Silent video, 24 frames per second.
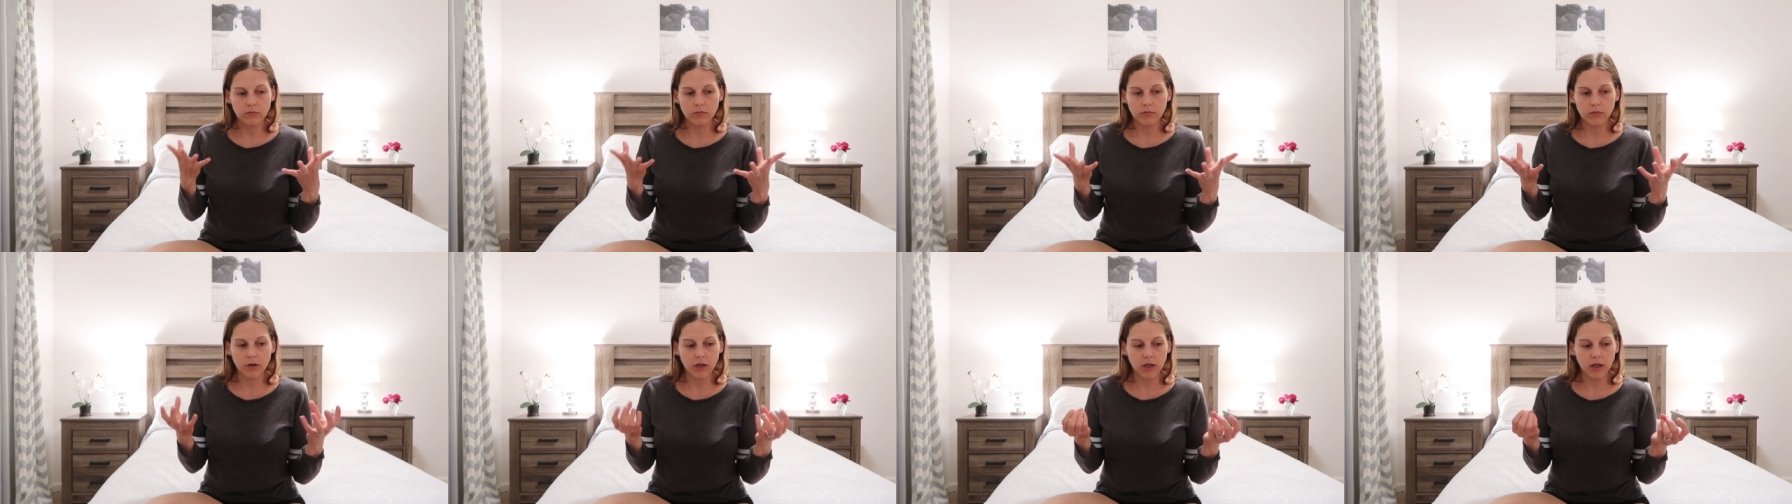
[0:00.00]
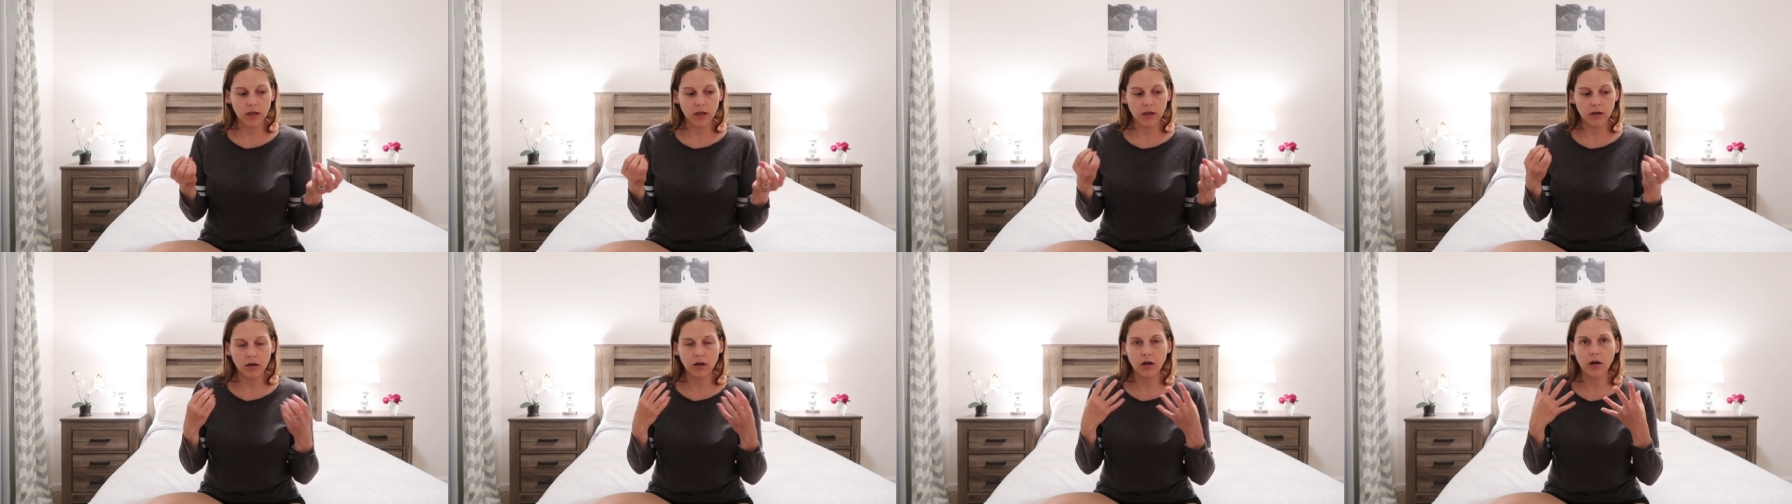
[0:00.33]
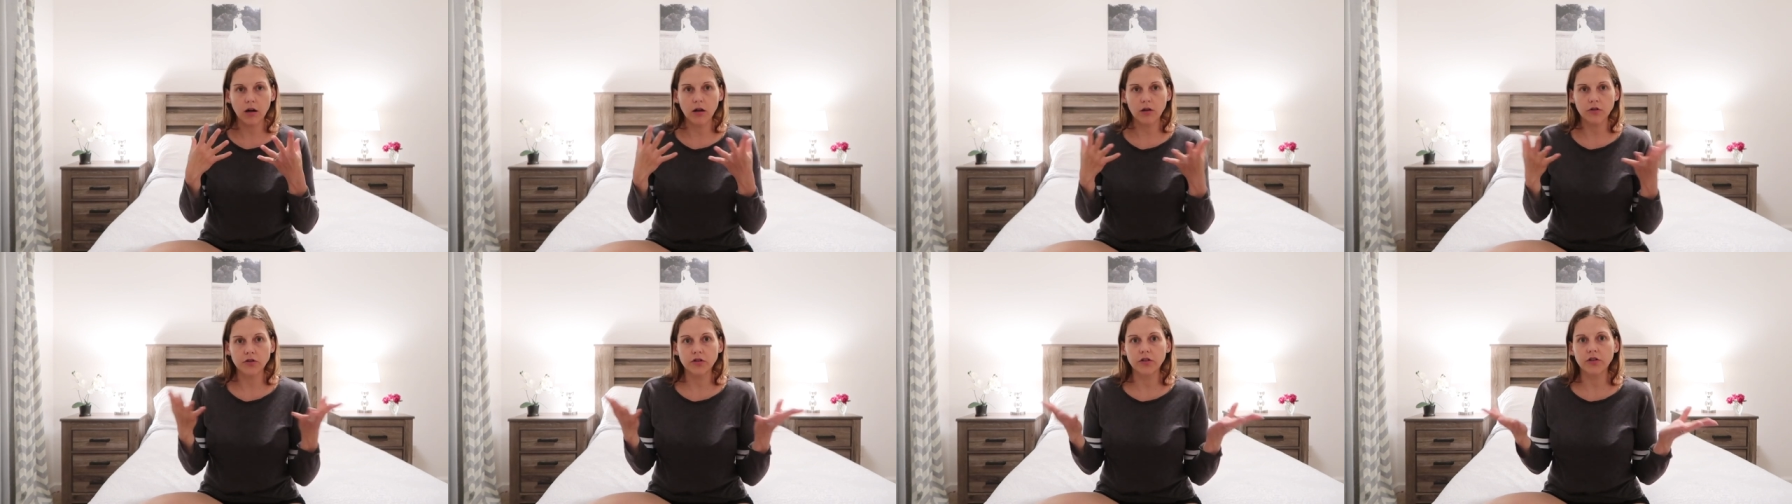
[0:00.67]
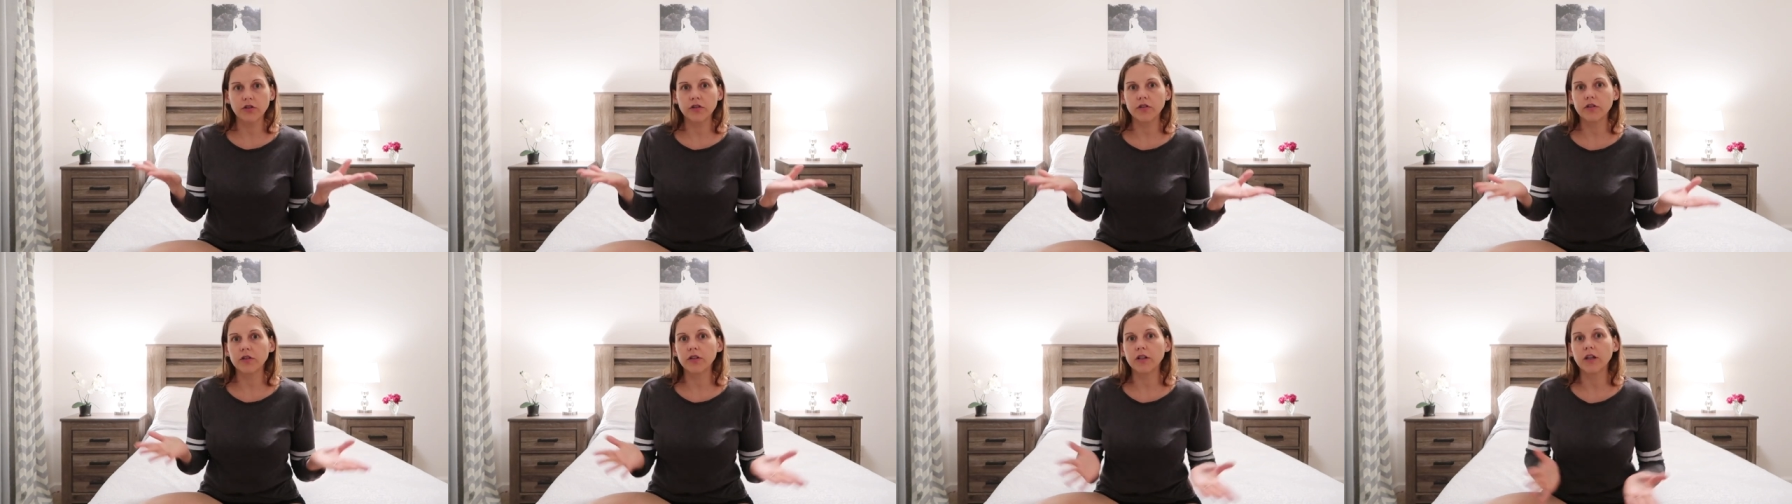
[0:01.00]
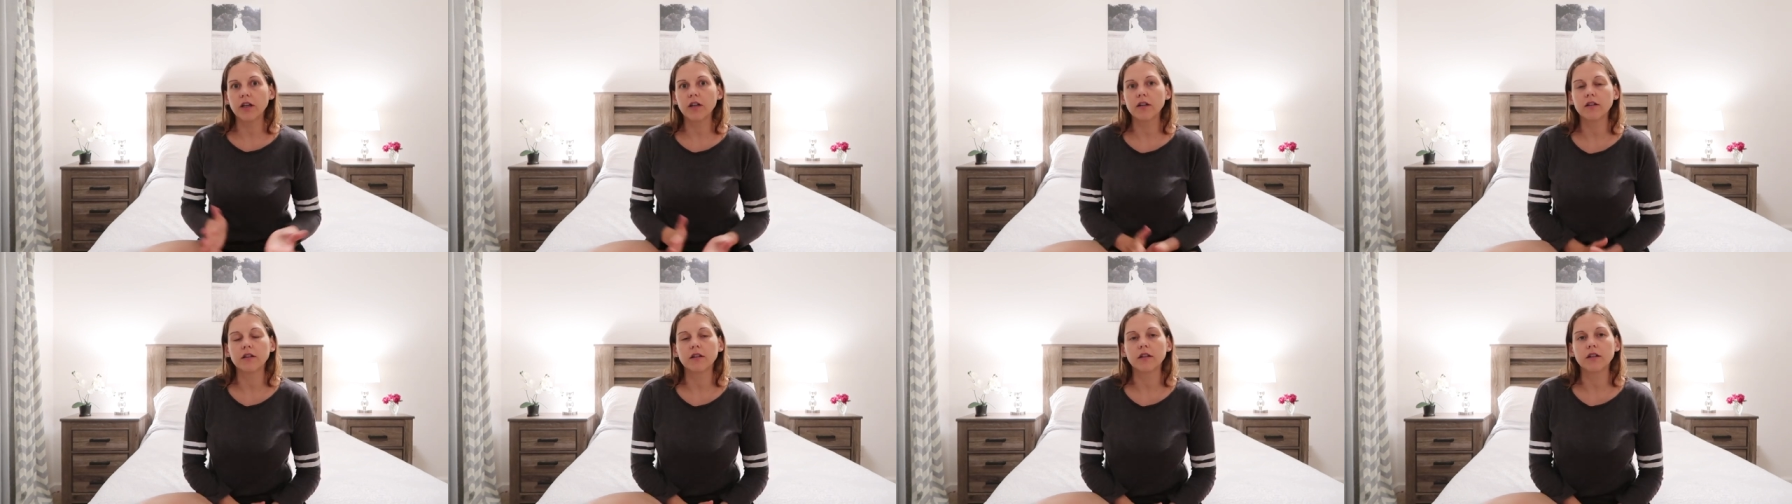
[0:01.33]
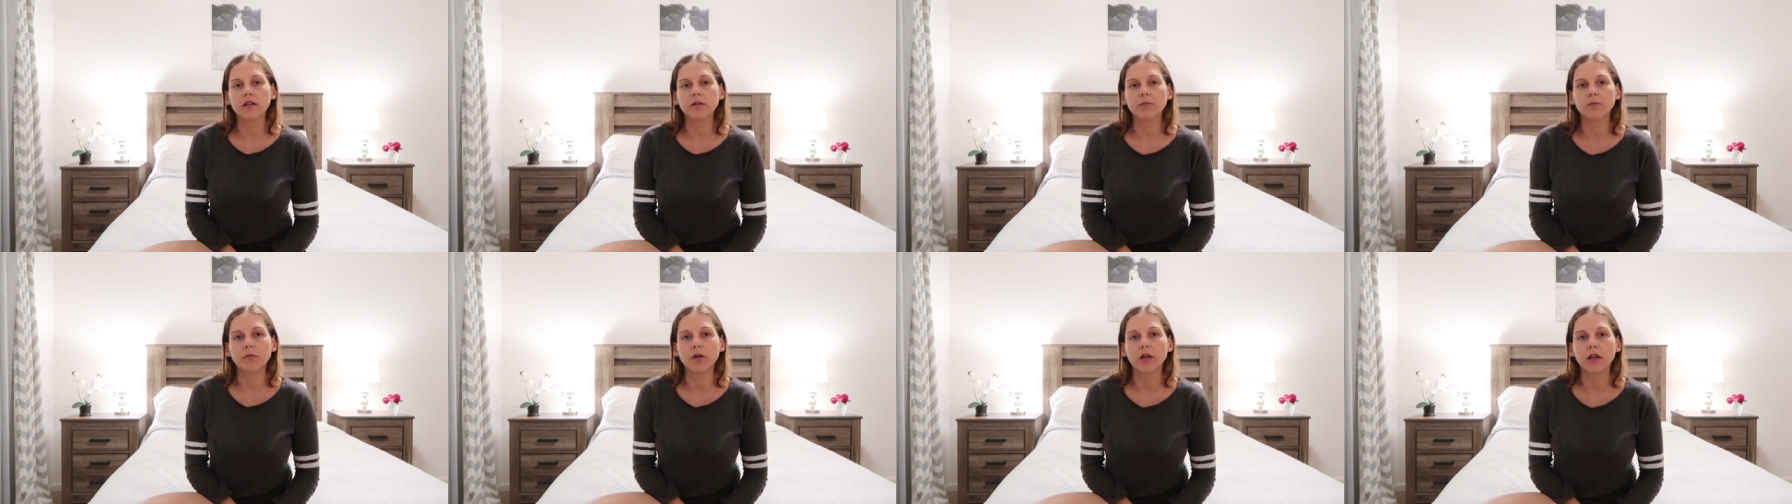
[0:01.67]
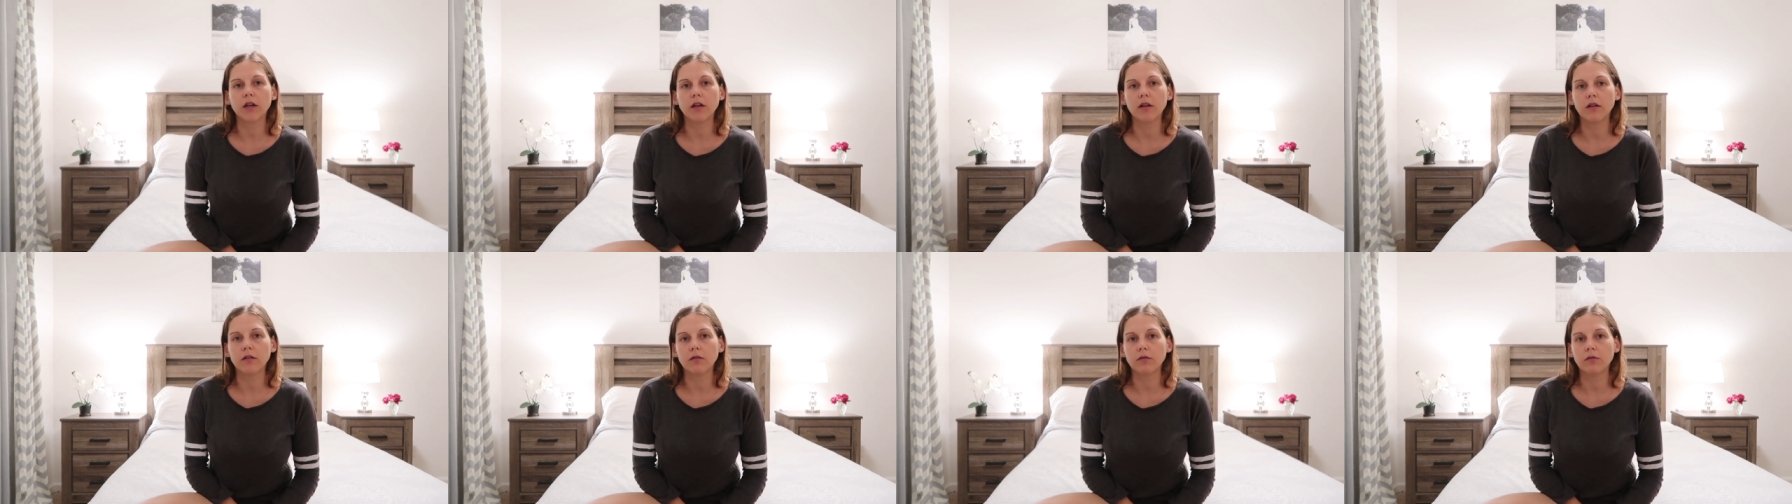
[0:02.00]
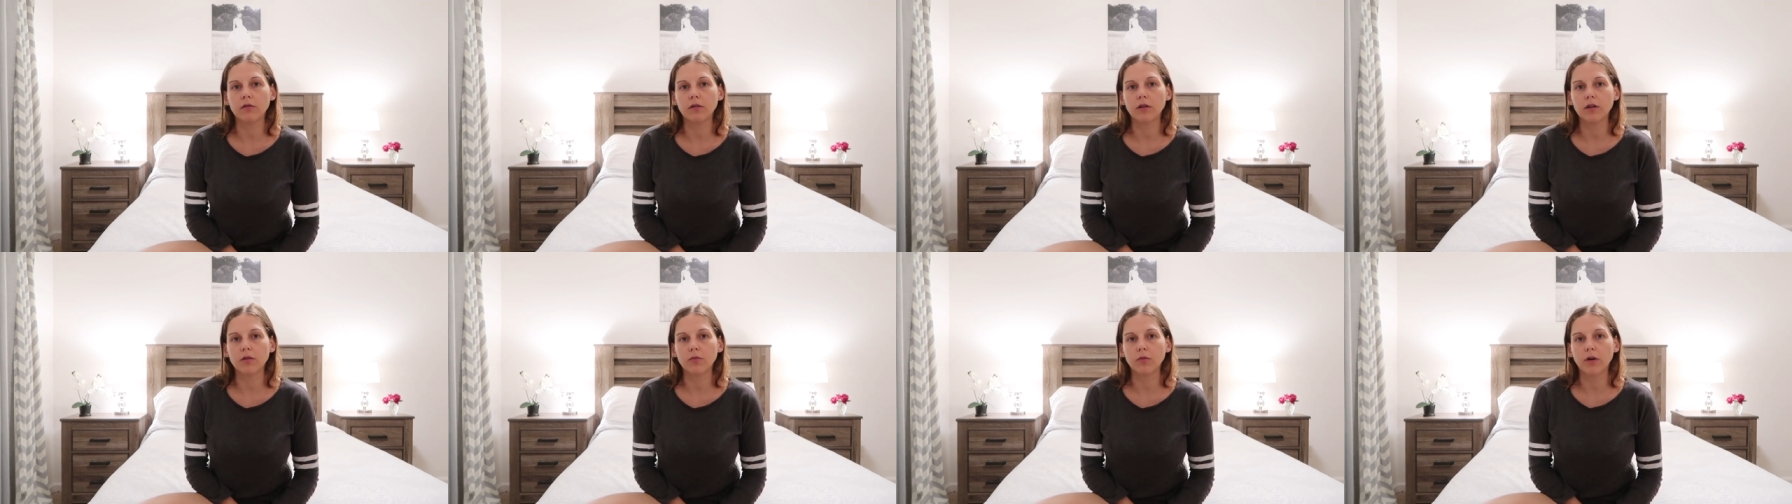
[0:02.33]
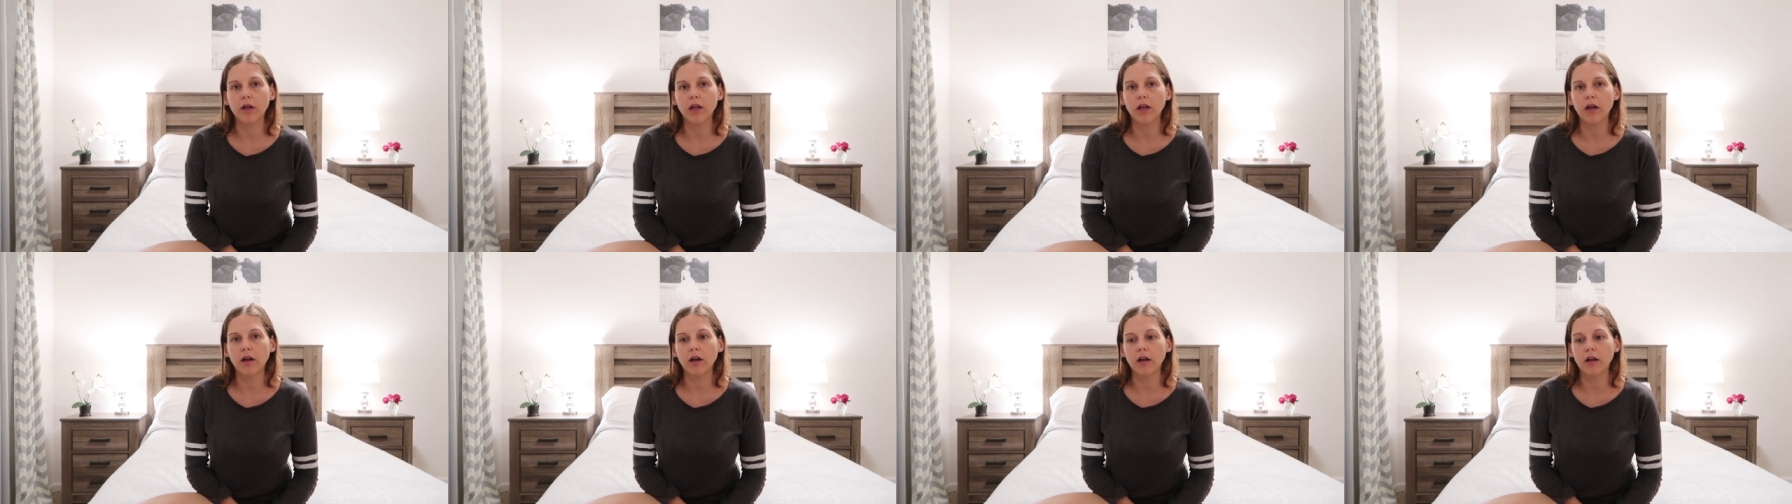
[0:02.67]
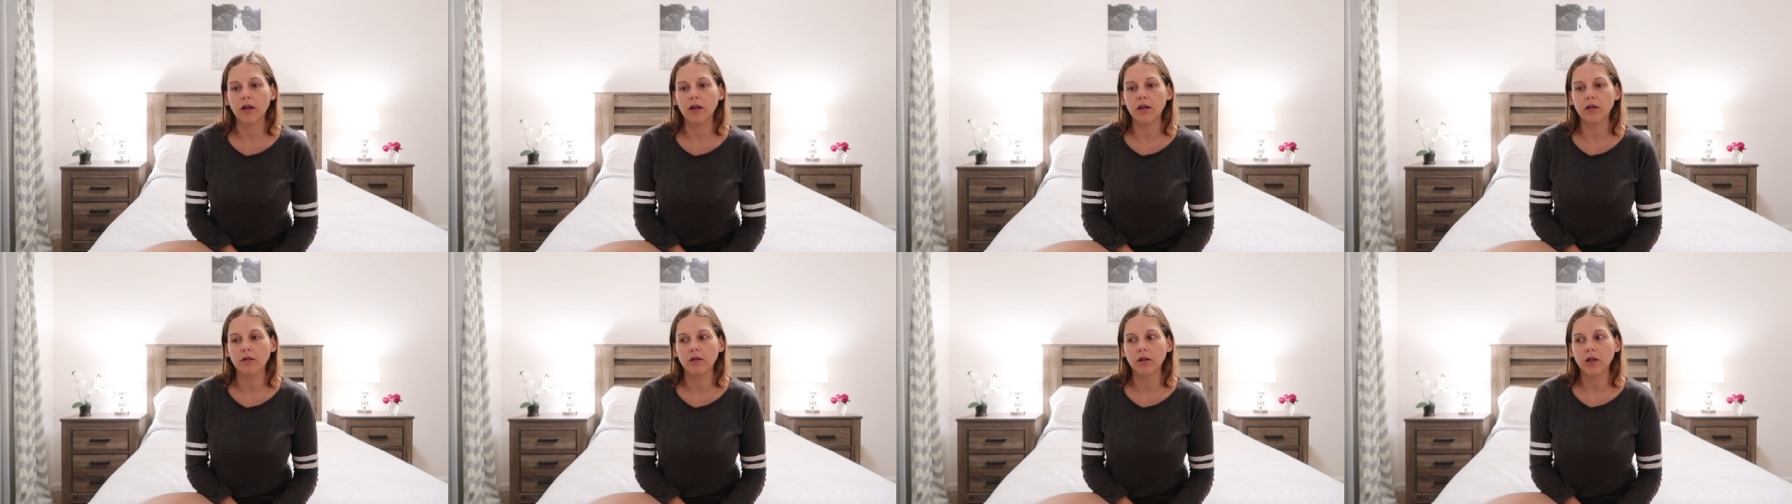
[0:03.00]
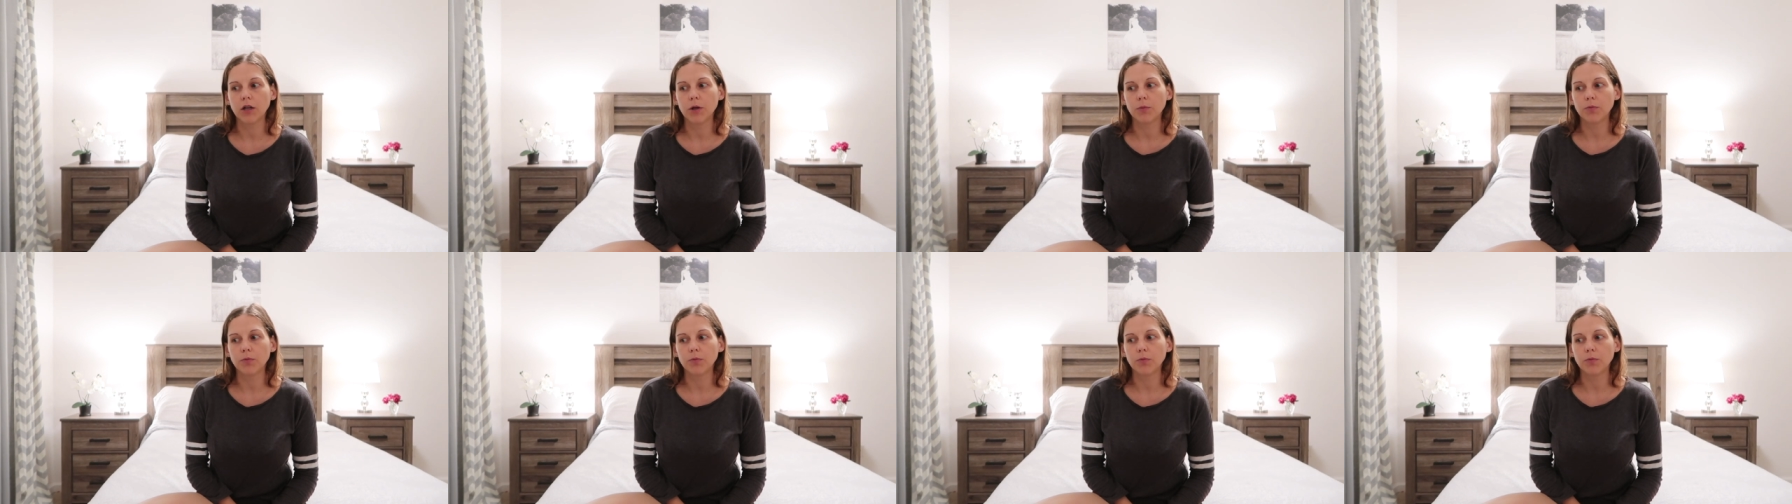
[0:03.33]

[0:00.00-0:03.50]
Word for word: my consciousness and my the way I